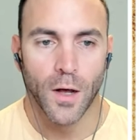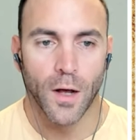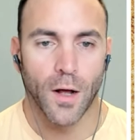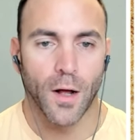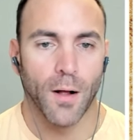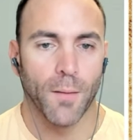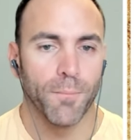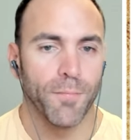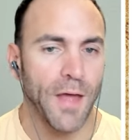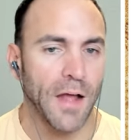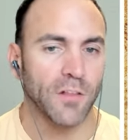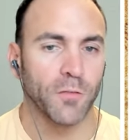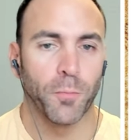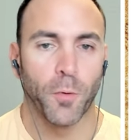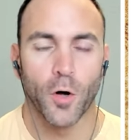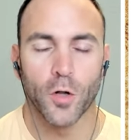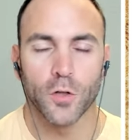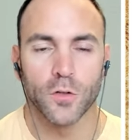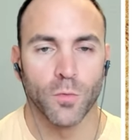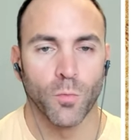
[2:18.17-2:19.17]
Uh, that's
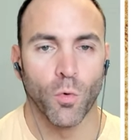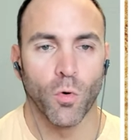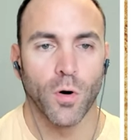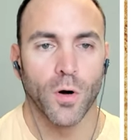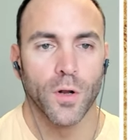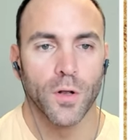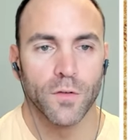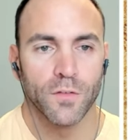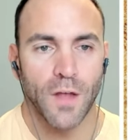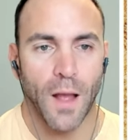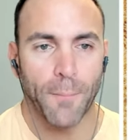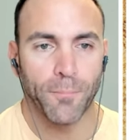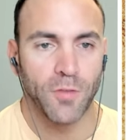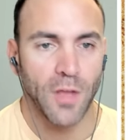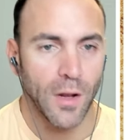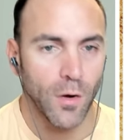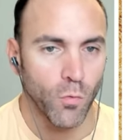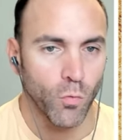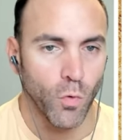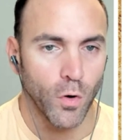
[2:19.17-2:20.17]
Baltimore. Top
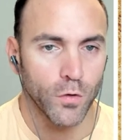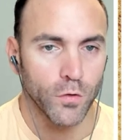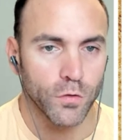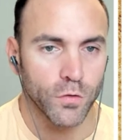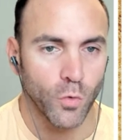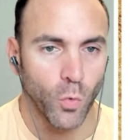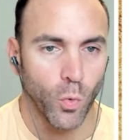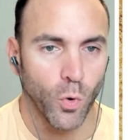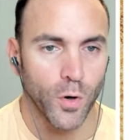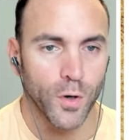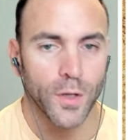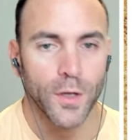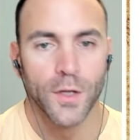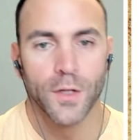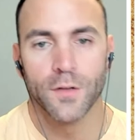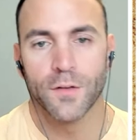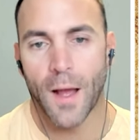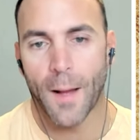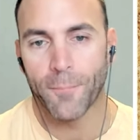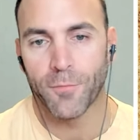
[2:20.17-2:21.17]
10 in runs scored,
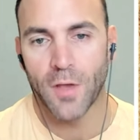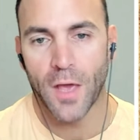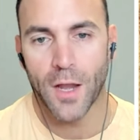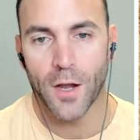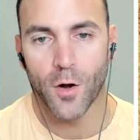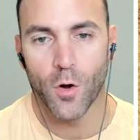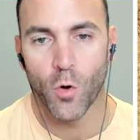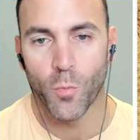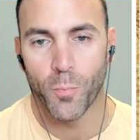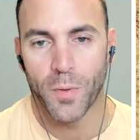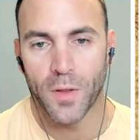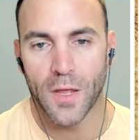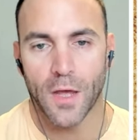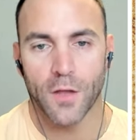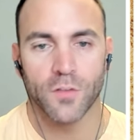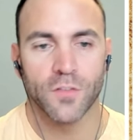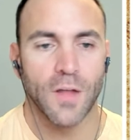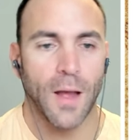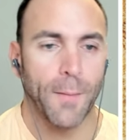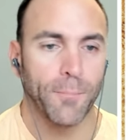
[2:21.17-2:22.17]
top 10 in
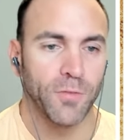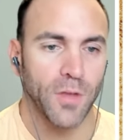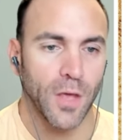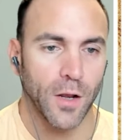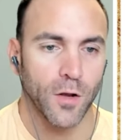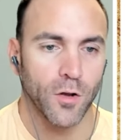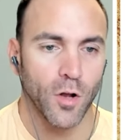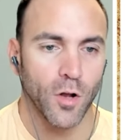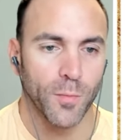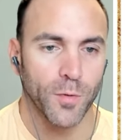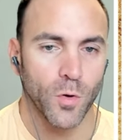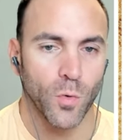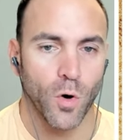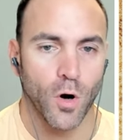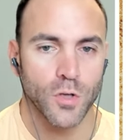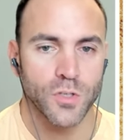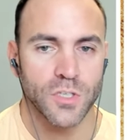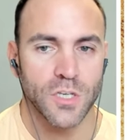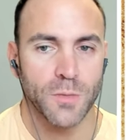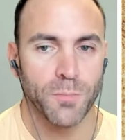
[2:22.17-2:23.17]
OPS, top 10 in
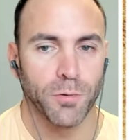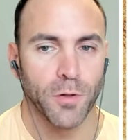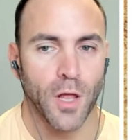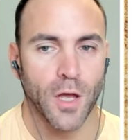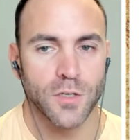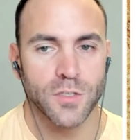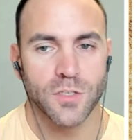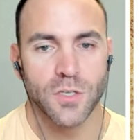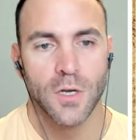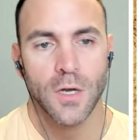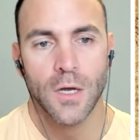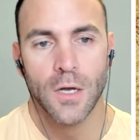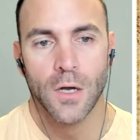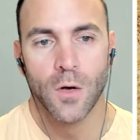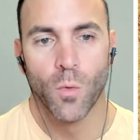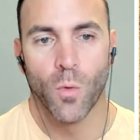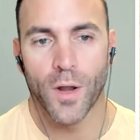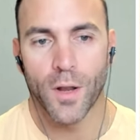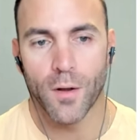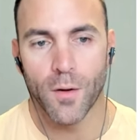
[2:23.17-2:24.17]
WRC plus
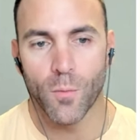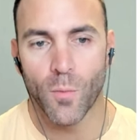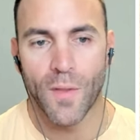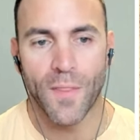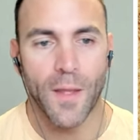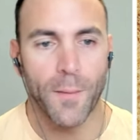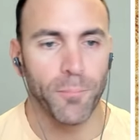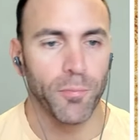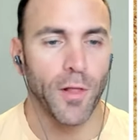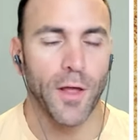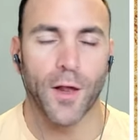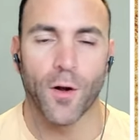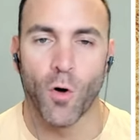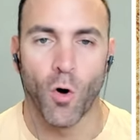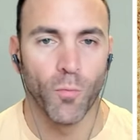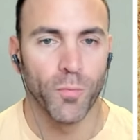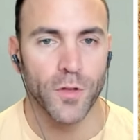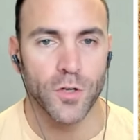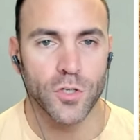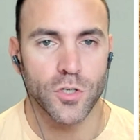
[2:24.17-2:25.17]
when it, when they play at
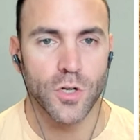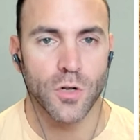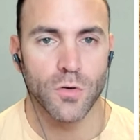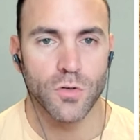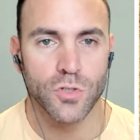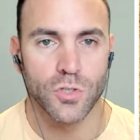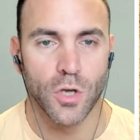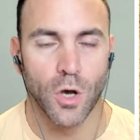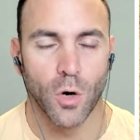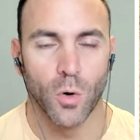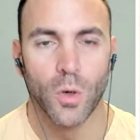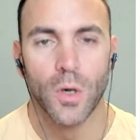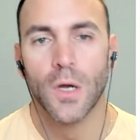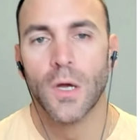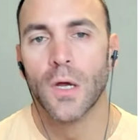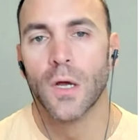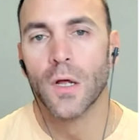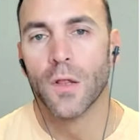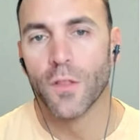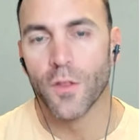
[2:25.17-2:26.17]
home this year. So
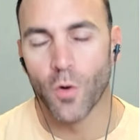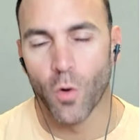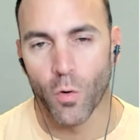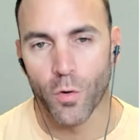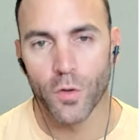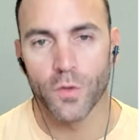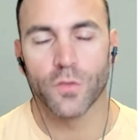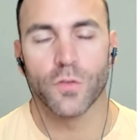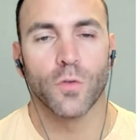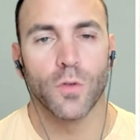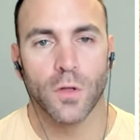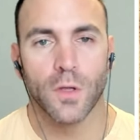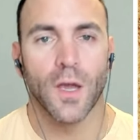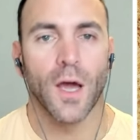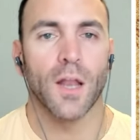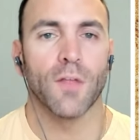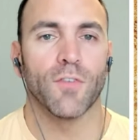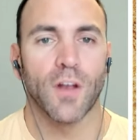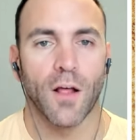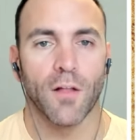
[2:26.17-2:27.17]
the Orioles
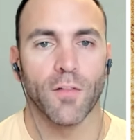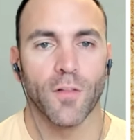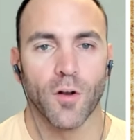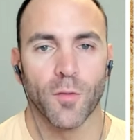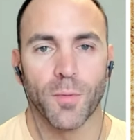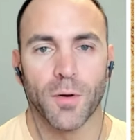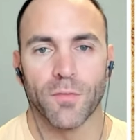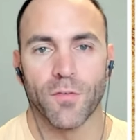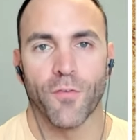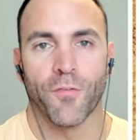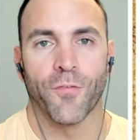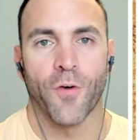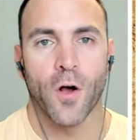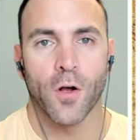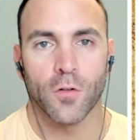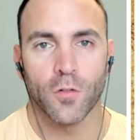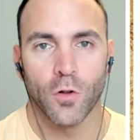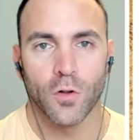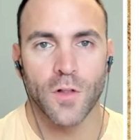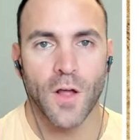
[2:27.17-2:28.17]
kind of in that little bit of a
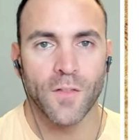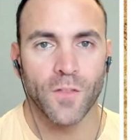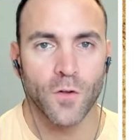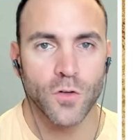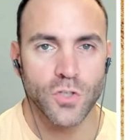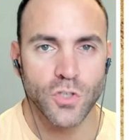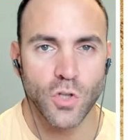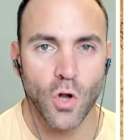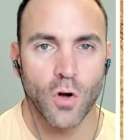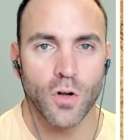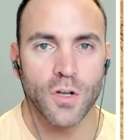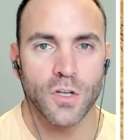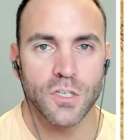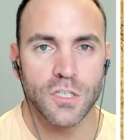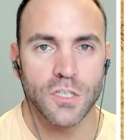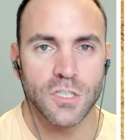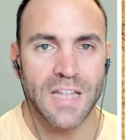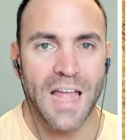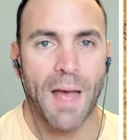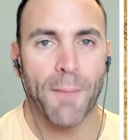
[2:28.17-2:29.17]
funk. Look like they're starting to
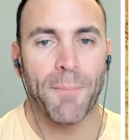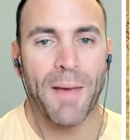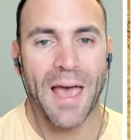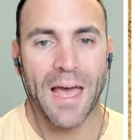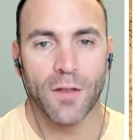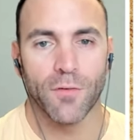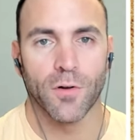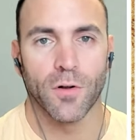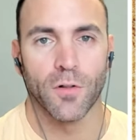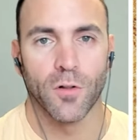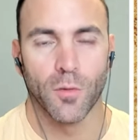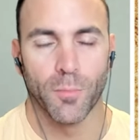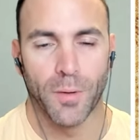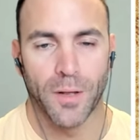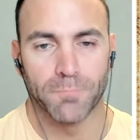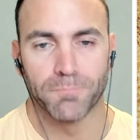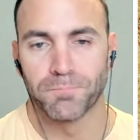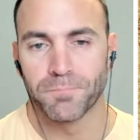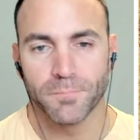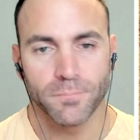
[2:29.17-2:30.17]
snap out of it a little
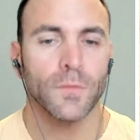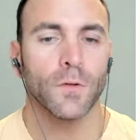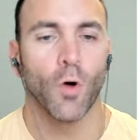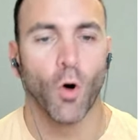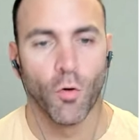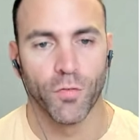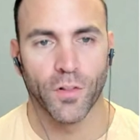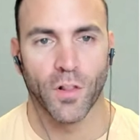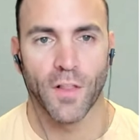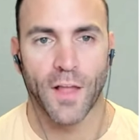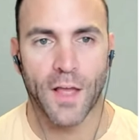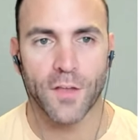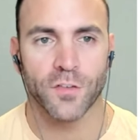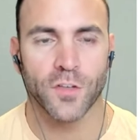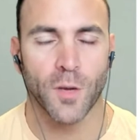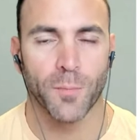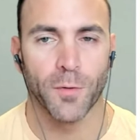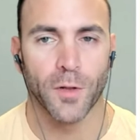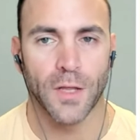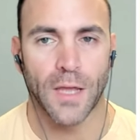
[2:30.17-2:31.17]
bit over the
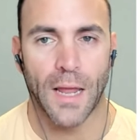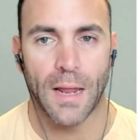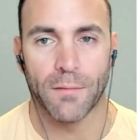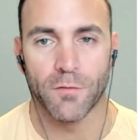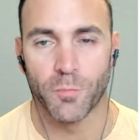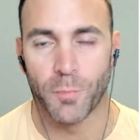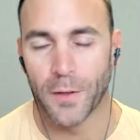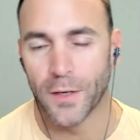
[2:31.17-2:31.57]
last couple of games.